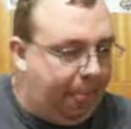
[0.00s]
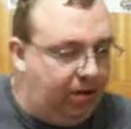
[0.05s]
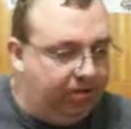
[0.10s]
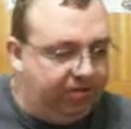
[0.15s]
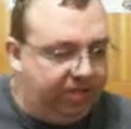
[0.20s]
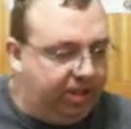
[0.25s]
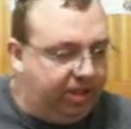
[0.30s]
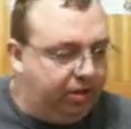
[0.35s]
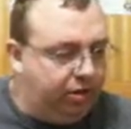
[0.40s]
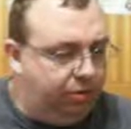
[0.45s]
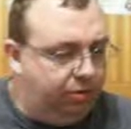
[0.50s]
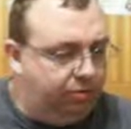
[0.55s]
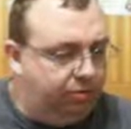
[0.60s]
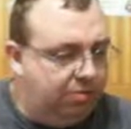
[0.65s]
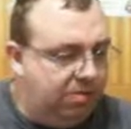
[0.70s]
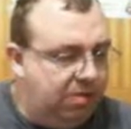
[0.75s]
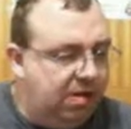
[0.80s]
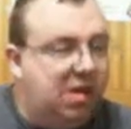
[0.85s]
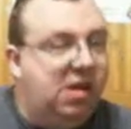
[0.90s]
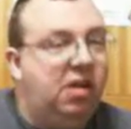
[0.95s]
Twice
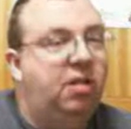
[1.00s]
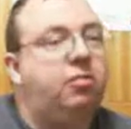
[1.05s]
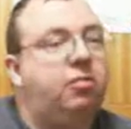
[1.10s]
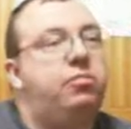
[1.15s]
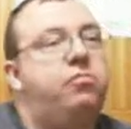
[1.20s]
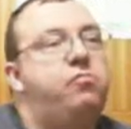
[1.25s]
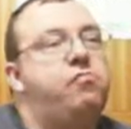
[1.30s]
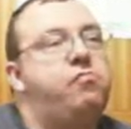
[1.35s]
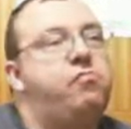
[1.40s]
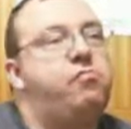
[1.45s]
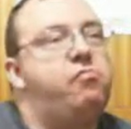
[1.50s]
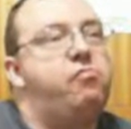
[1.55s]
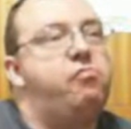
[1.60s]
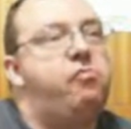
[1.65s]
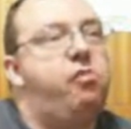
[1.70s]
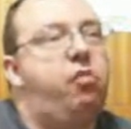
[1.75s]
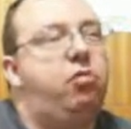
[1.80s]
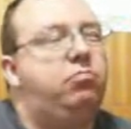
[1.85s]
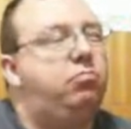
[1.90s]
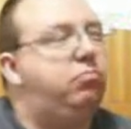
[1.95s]
in a row.
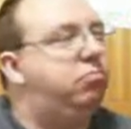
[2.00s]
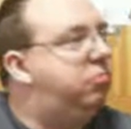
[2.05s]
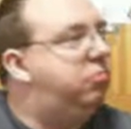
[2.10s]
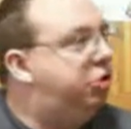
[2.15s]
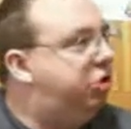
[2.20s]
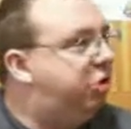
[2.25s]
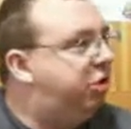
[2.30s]
sure.